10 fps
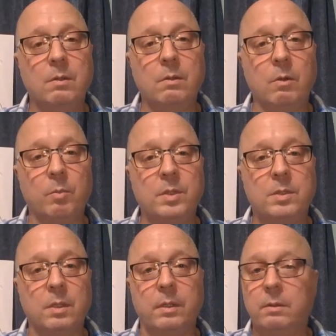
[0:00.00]
Don't be
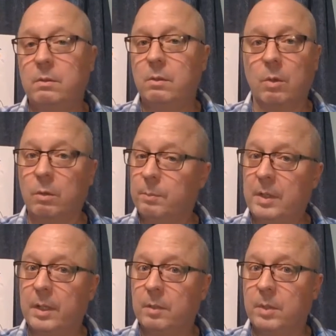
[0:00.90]
silly. Don't
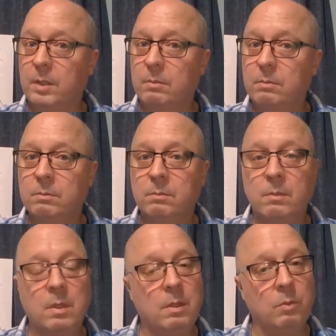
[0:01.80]
be like me.
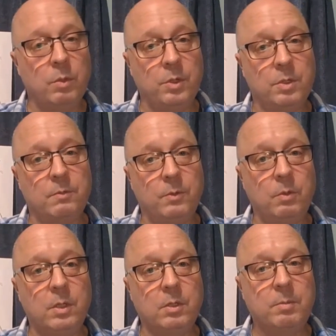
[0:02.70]
We're just a few
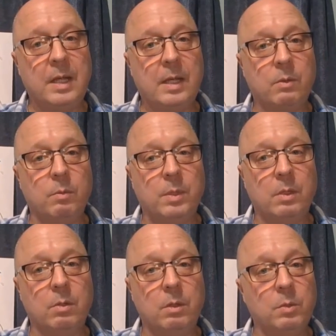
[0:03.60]
years back when
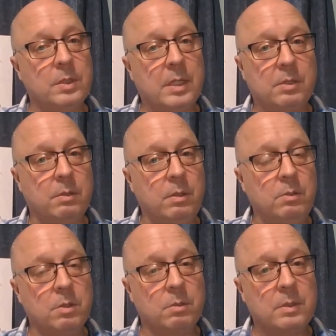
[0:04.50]
Bitcoin was actually
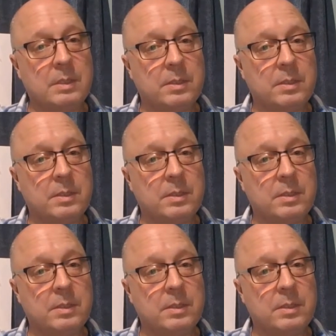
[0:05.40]
just around